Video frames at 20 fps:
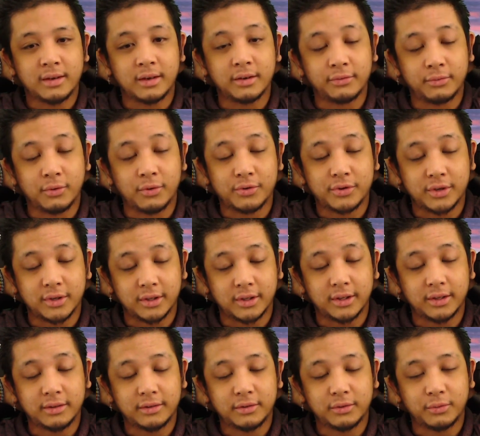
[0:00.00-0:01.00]

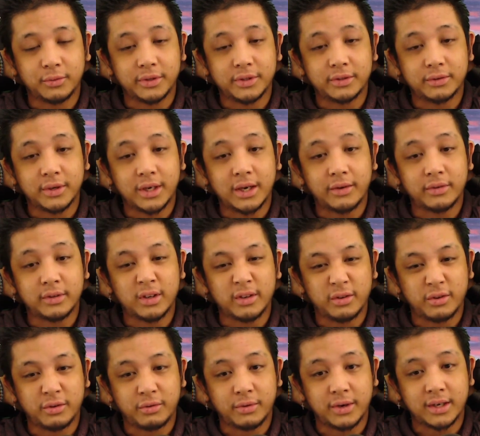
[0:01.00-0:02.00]
Unfortunately, we still have
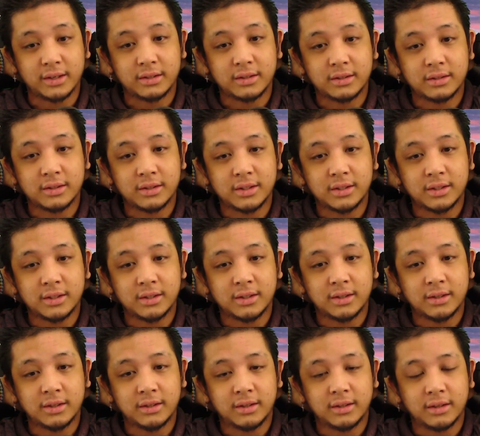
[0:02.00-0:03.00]
another threat,
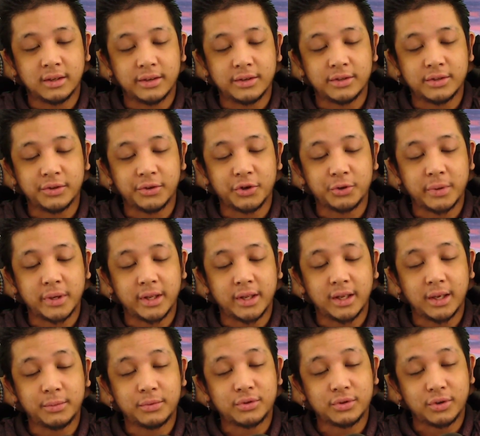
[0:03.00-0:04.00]
and she goes by the
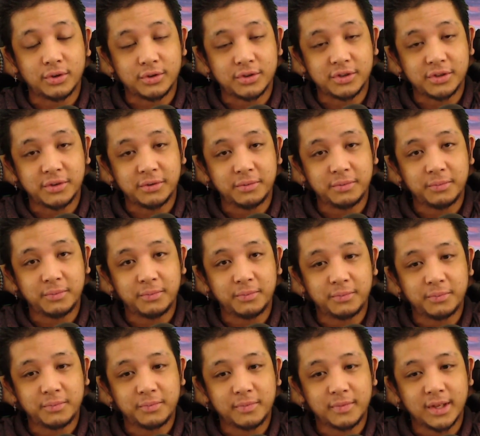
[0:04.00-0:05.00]
name of Cersei.
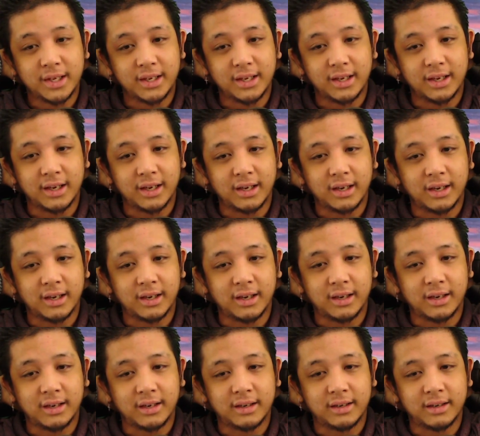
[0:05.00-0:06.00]

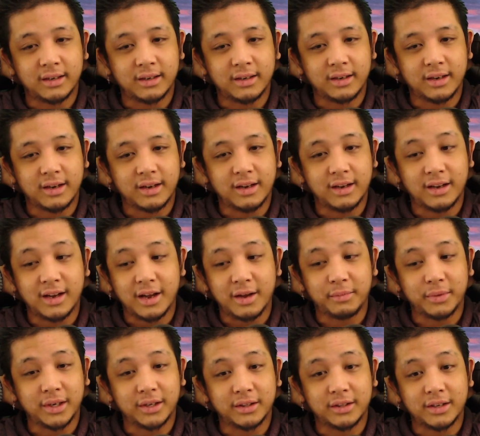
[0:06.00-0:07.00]
And I
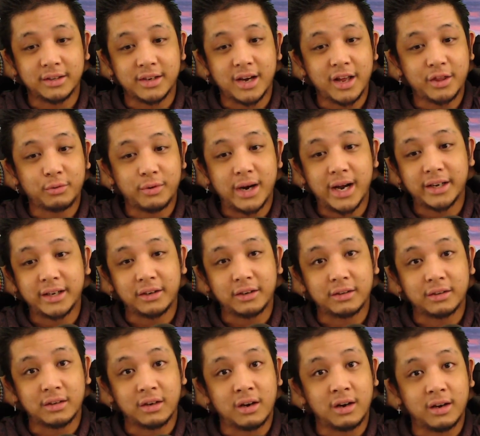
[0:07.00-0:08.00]
mean, the Dothraki
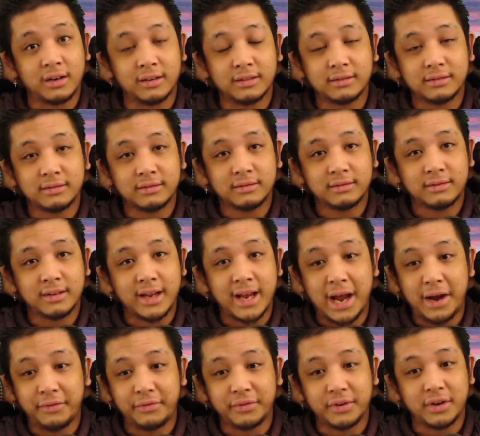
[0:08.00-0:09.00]
are gone.
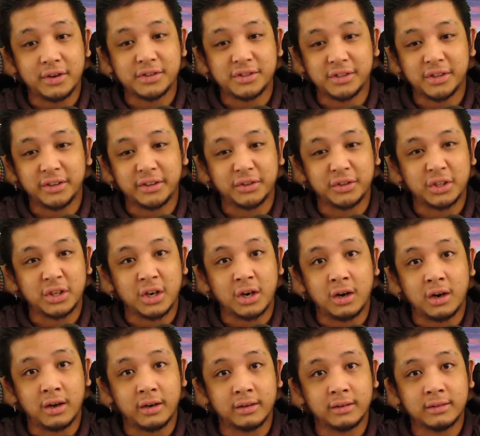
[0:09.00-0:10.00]
Half of the Unsullied are
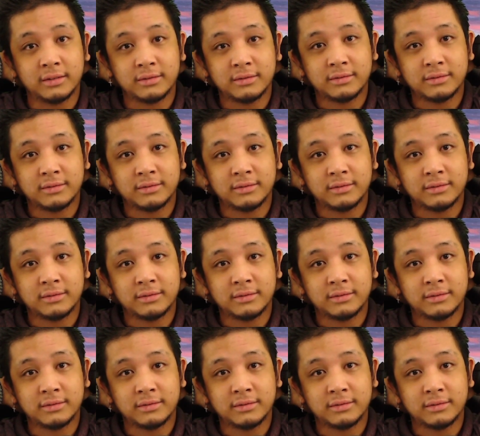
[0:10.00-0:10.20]
gone.